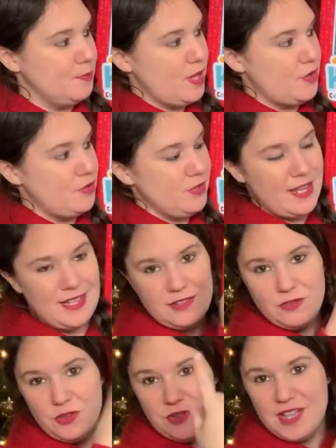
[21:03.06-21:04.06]
The blender, like
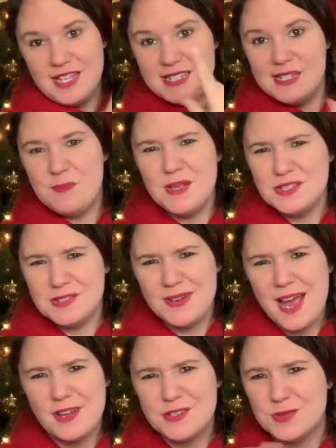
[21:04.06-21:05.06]
the little thing, spins
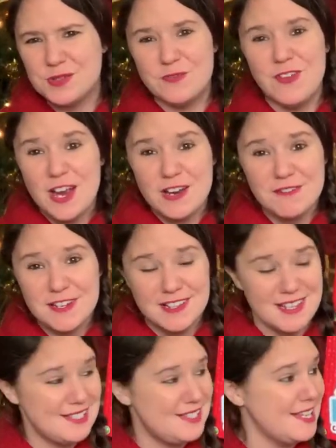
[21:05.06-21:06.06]
around, so it's very
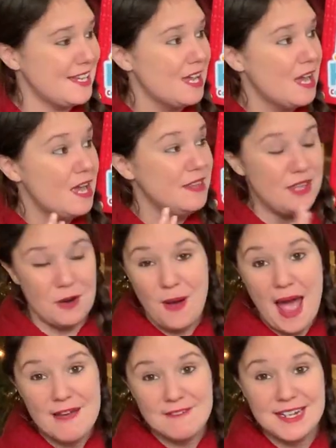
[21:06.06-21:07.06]
realistic. They
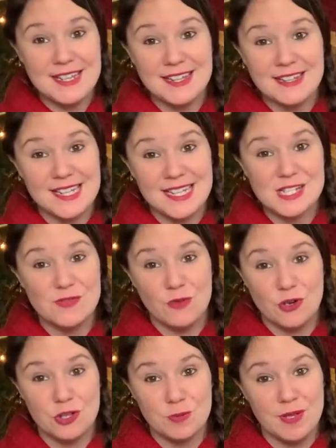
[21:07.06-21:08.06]
don't have anything like this
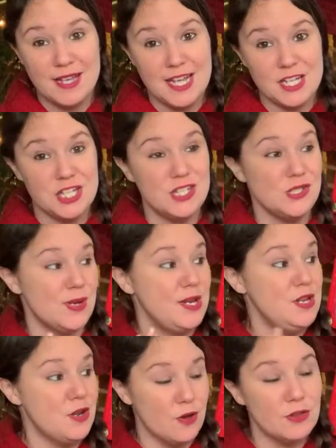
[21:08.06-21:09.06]
for their play kitchen, so I
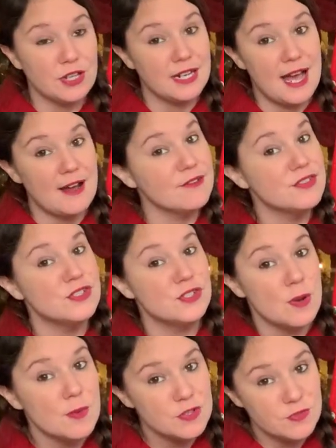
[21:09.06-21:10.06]
know they're gonna have
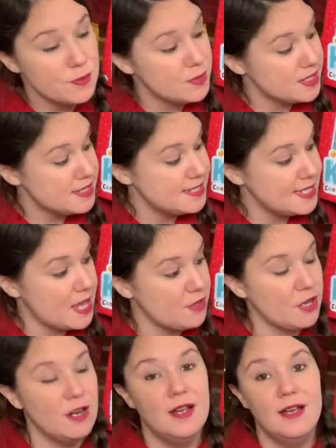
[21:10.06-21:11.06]
so much fun with this
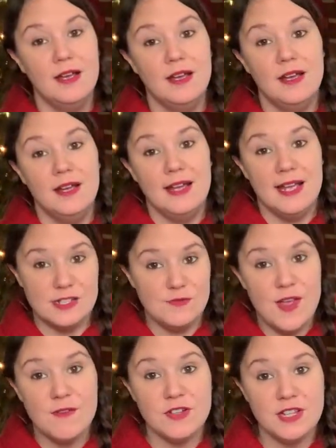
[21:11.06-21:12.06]
together. His
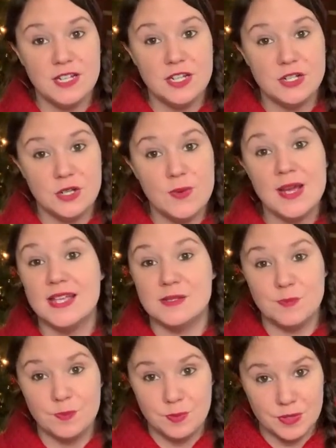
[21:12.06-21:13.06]
favorite thing to do
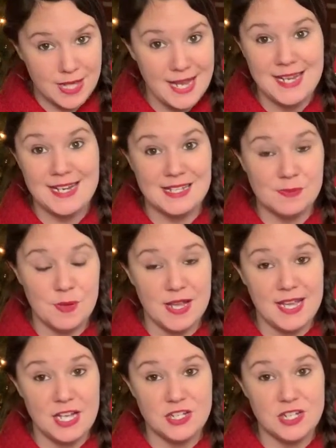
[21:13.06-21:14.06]
is play in his
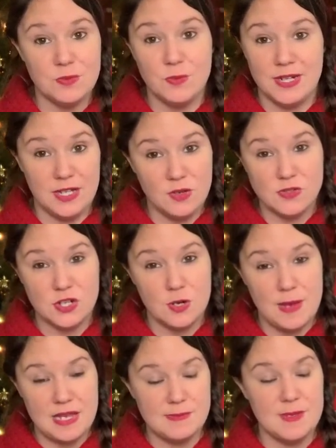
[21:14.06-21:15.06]
play kitchen when he goes in
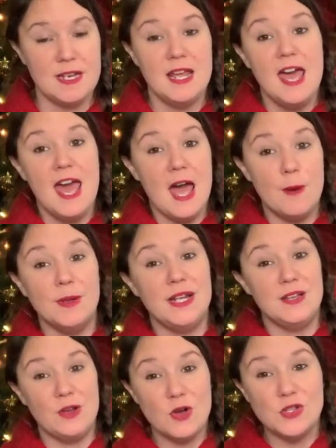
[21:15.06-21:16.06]
our basement, and when
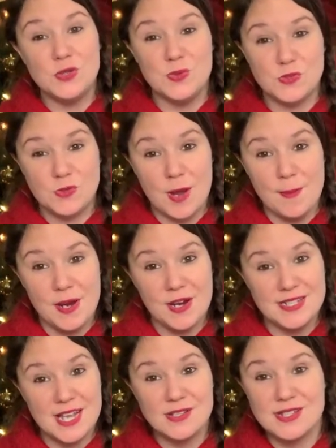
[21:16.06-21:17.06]
he goes to his
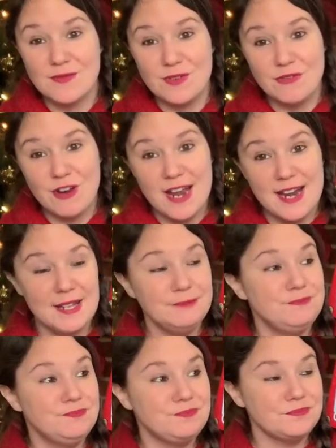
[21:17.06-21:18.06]
grandparents' house every
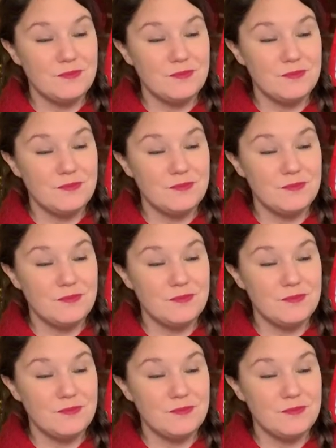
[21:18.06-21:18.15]
Friday,